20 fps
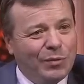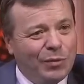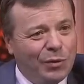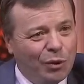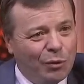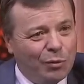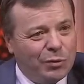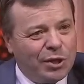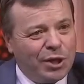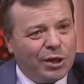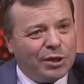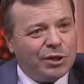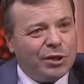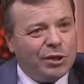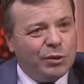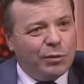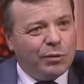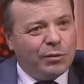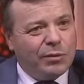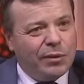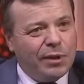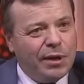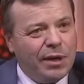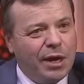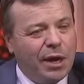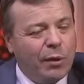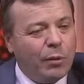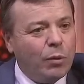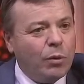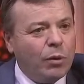be objectionable,
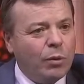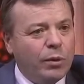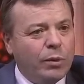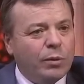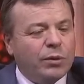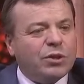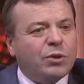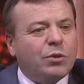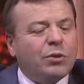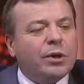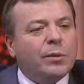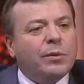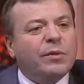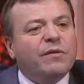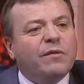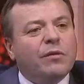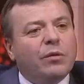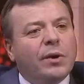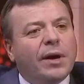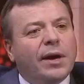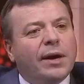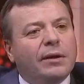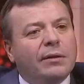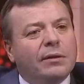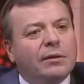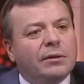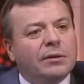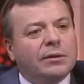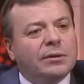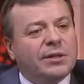I mean, we were talking
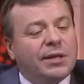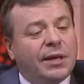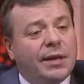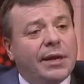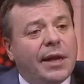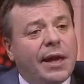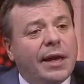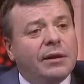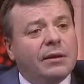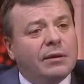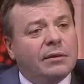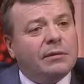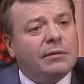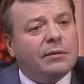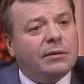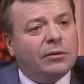beforehand that CNN,